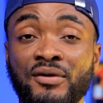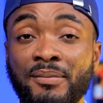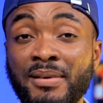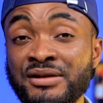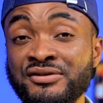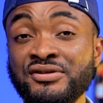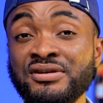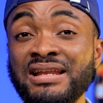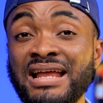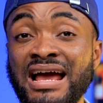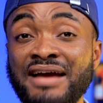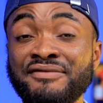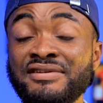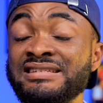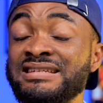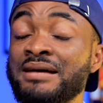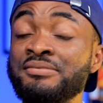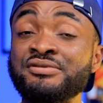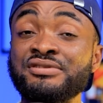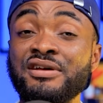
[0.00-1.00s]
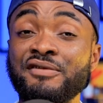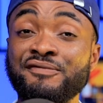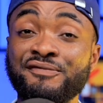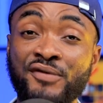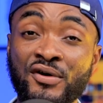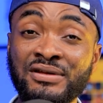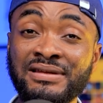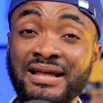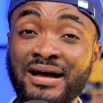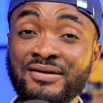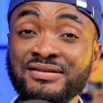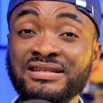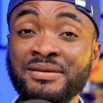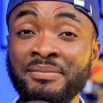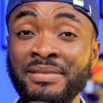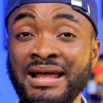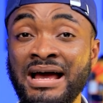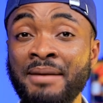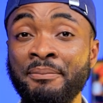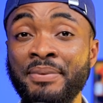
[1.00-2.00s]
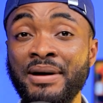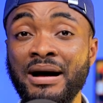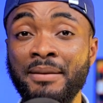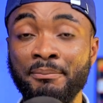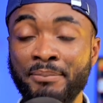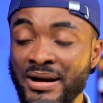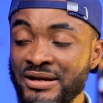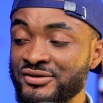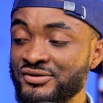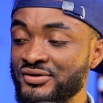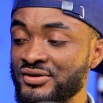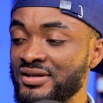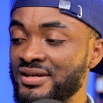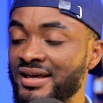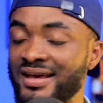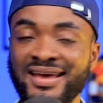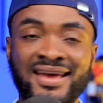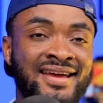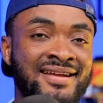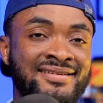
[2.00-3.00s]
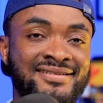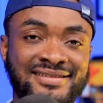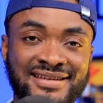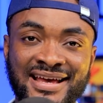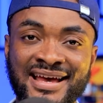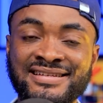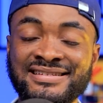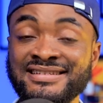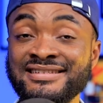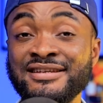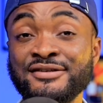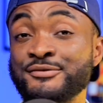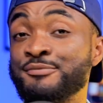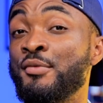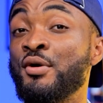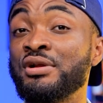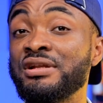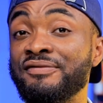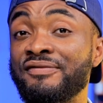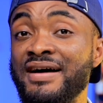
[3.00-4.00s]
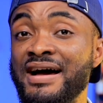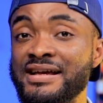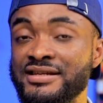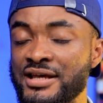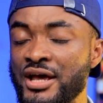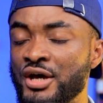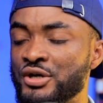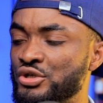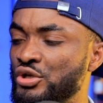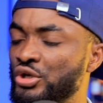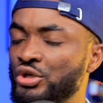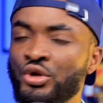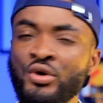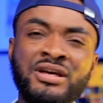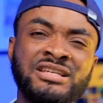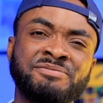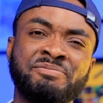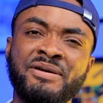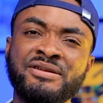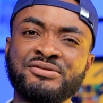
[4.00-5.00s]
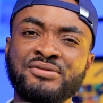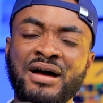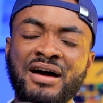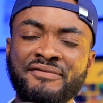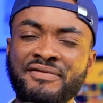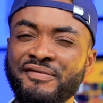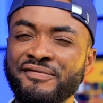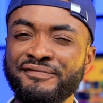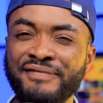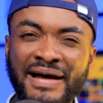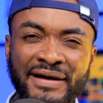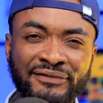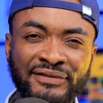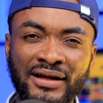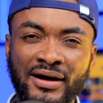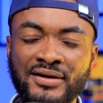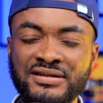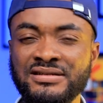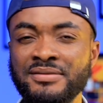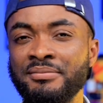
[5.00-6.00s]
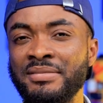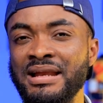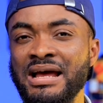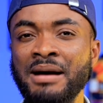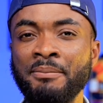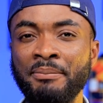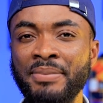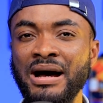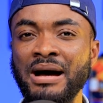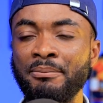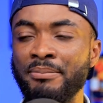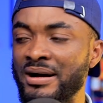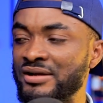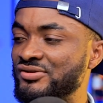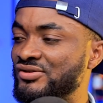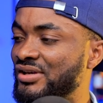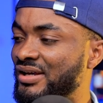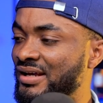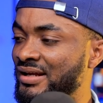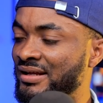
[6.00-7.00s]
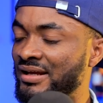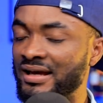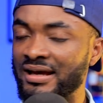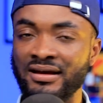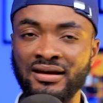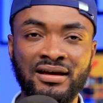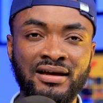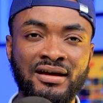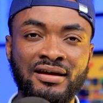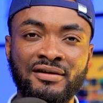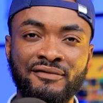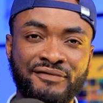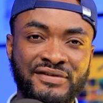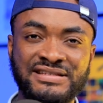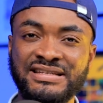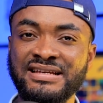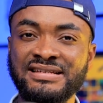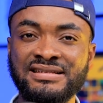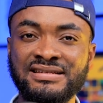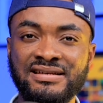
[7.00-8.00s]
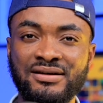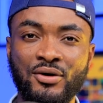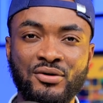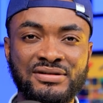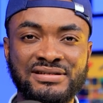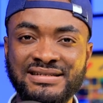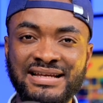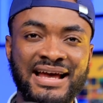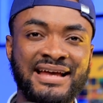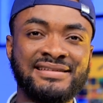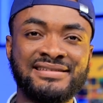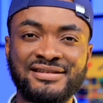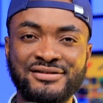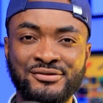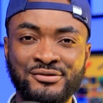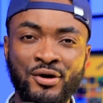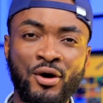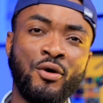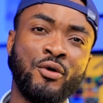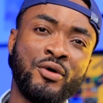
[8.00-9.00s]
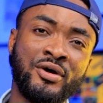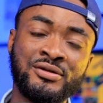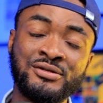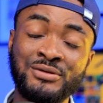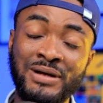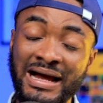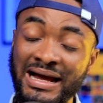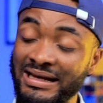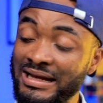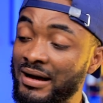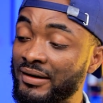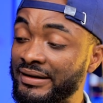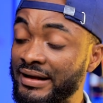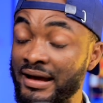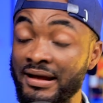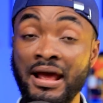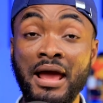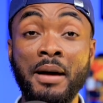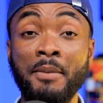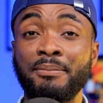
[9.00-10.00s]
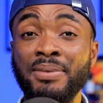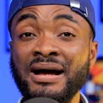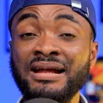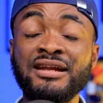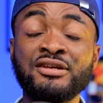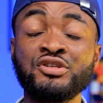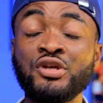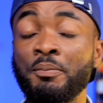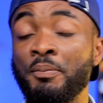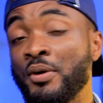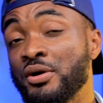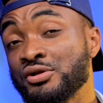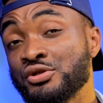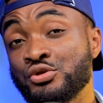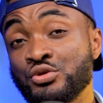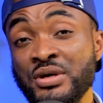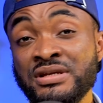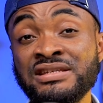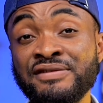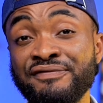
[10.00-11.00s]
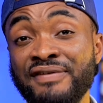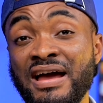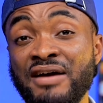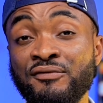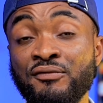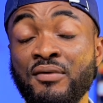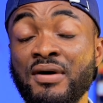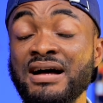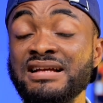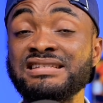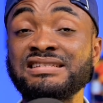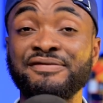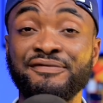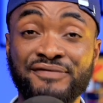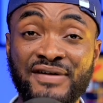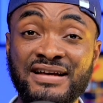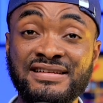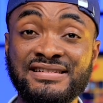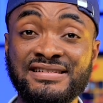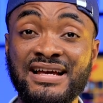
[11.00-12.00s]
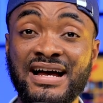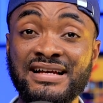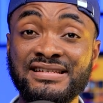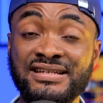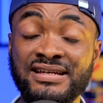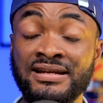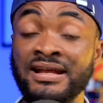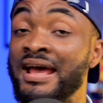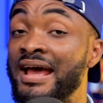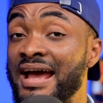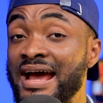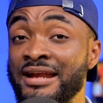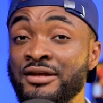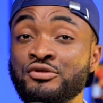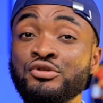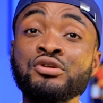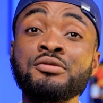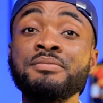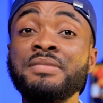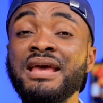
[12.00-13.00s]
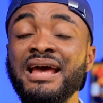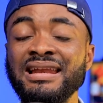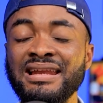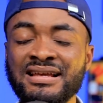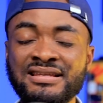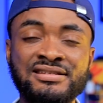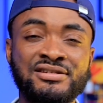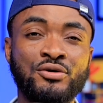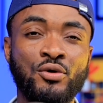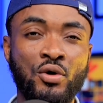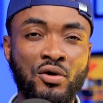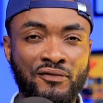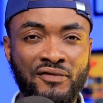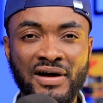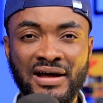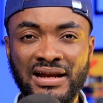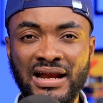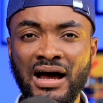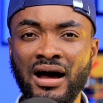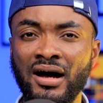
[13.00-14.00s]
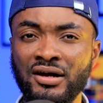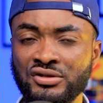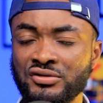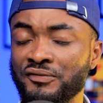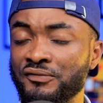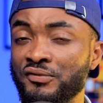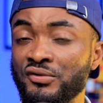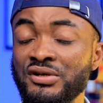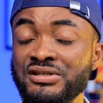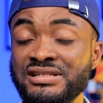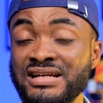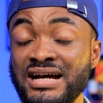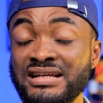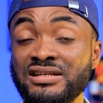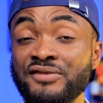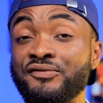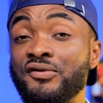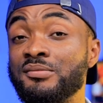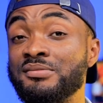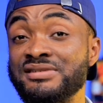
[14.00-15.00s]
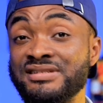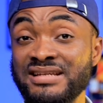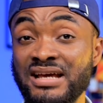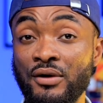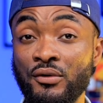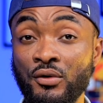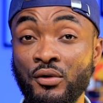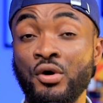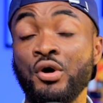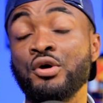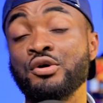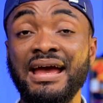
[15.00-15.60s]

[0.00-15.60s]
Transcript: For battery life, this comes with a 4000 mAh battery, and yes, it's a small device, so you don't expect to have a 5000 mAh battery in here. Physics or science is not going to allow that, but it supports 25 watts fast charging, and it took me a little over an hour to fully charge it from zero.